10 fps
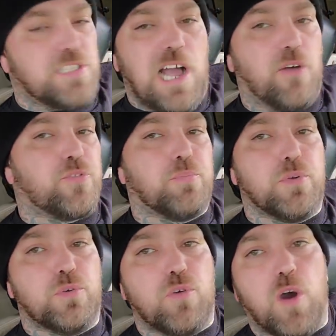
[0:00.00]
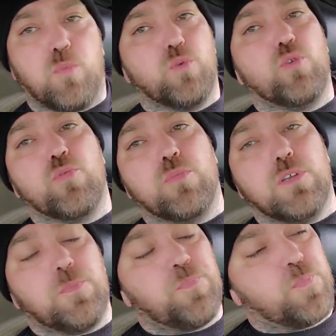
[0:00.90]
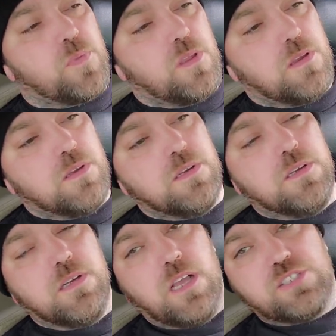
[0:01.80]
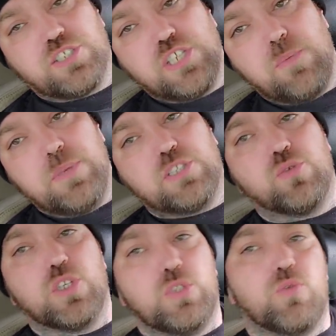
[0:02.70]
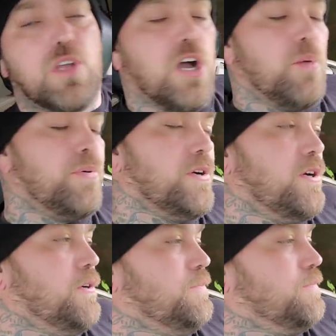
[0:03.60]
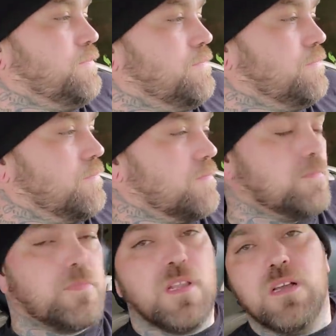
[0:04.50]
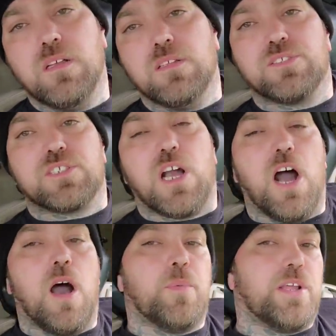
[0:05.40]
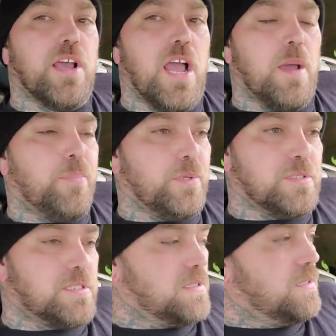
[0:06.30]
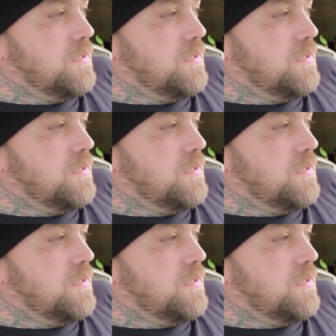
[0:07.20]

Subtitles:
out the blue, uprooted me, and shipped me to a new compound. It's common, it happens.